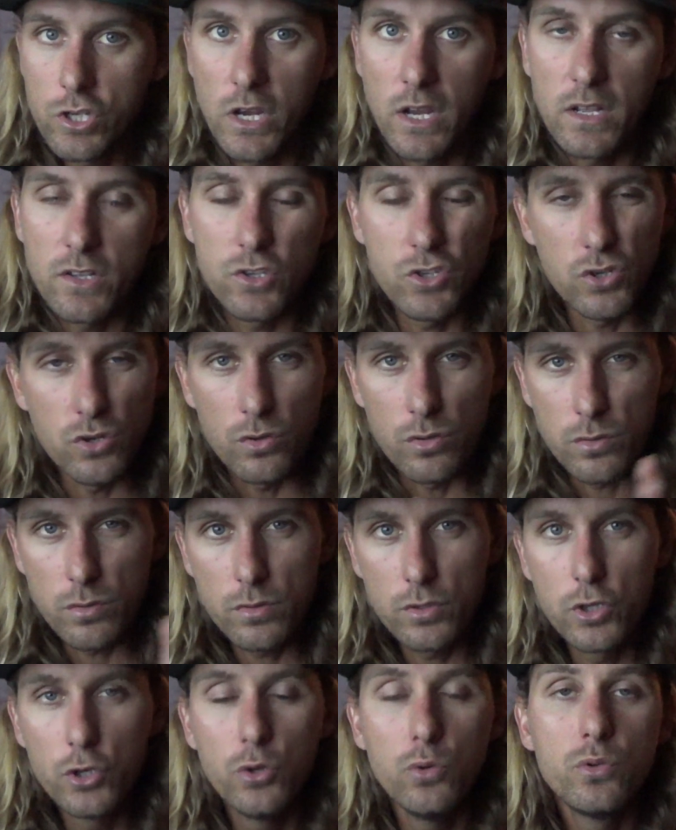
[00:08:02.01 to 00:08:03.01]
chance you're
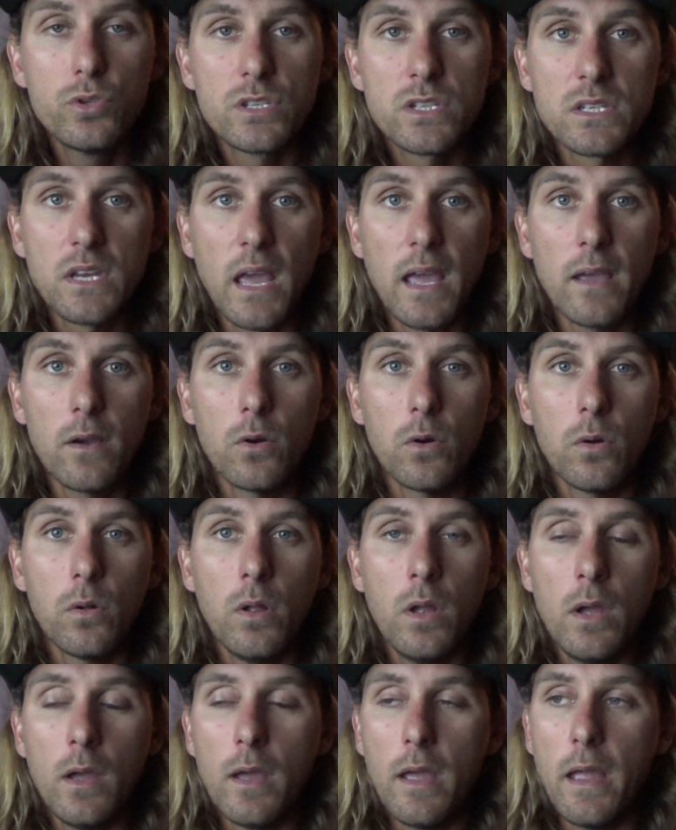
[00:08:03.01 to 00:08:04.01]
too
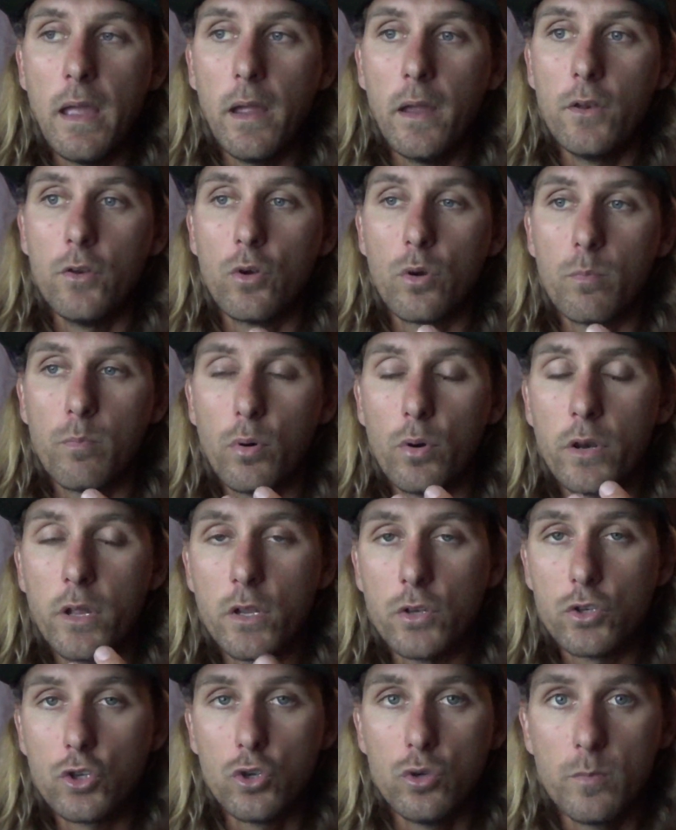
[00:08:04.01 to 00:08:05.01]
stale and you're
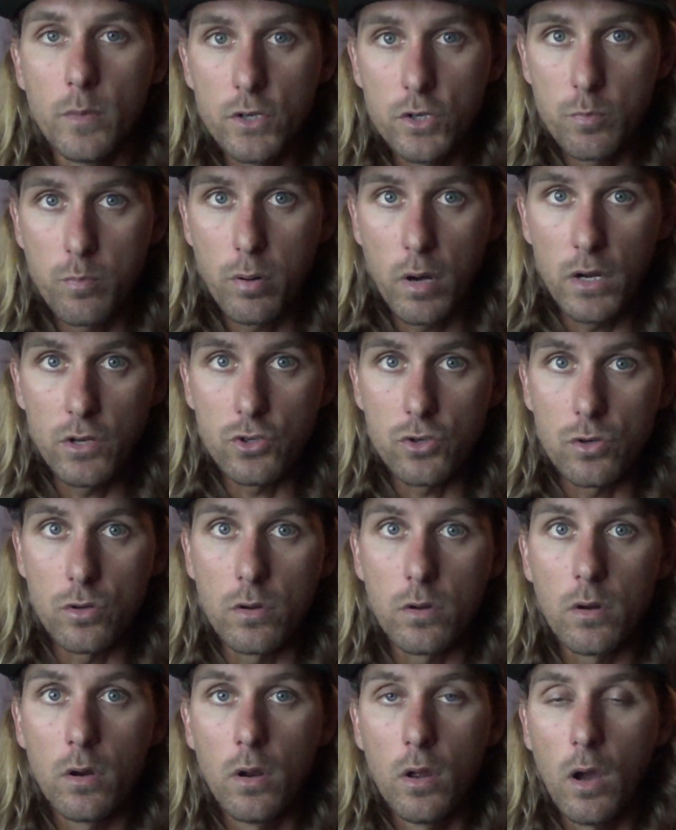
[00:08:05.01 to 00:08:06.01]
putting too much
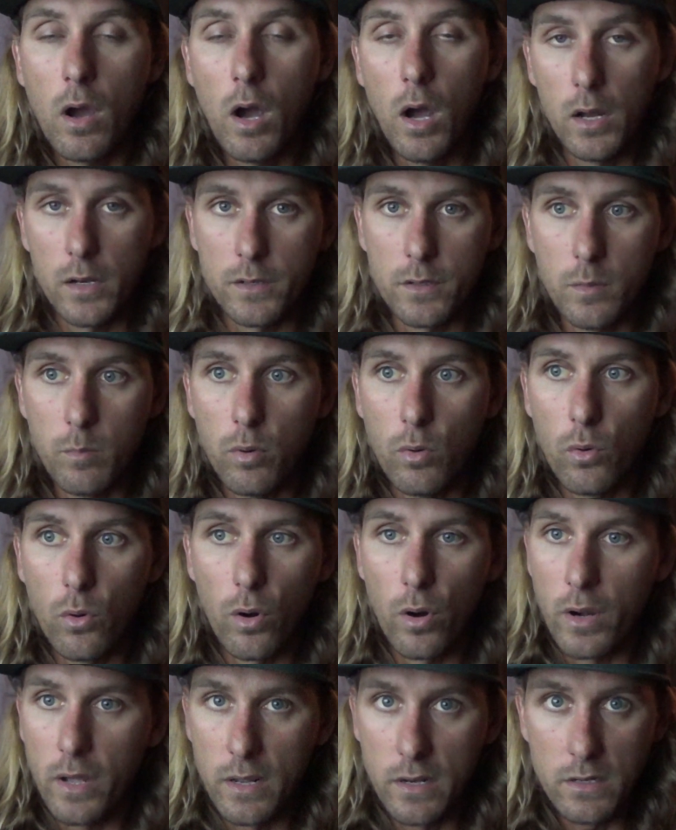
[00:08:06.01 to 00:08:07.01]
pressure on the
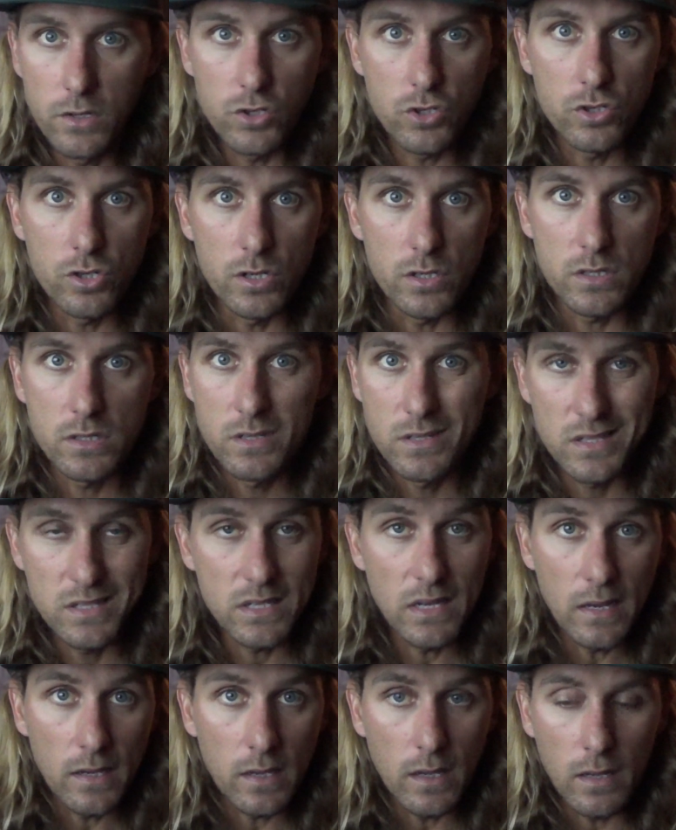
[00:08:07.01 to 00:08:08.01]
board and it's just
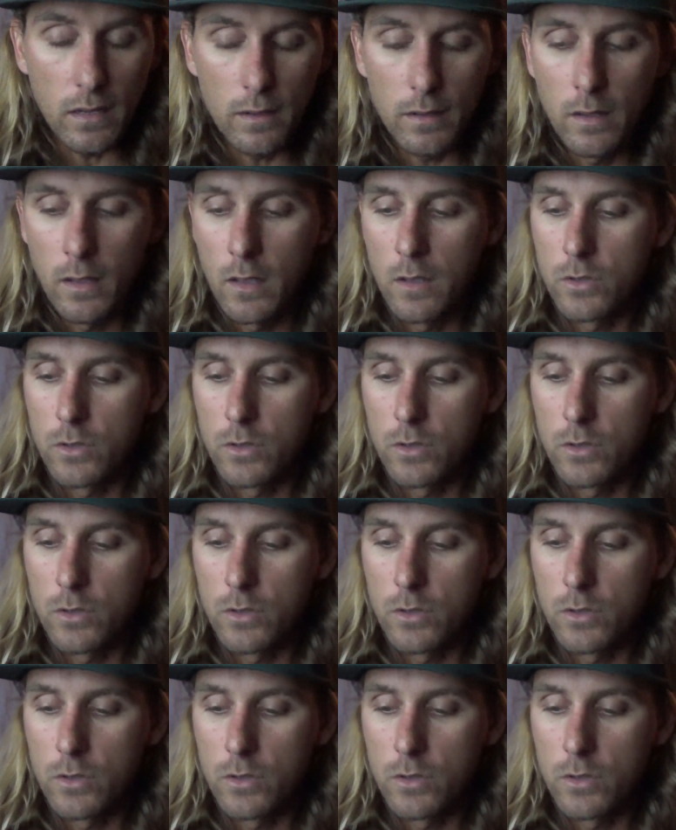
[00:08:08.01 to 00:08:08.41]
sinking.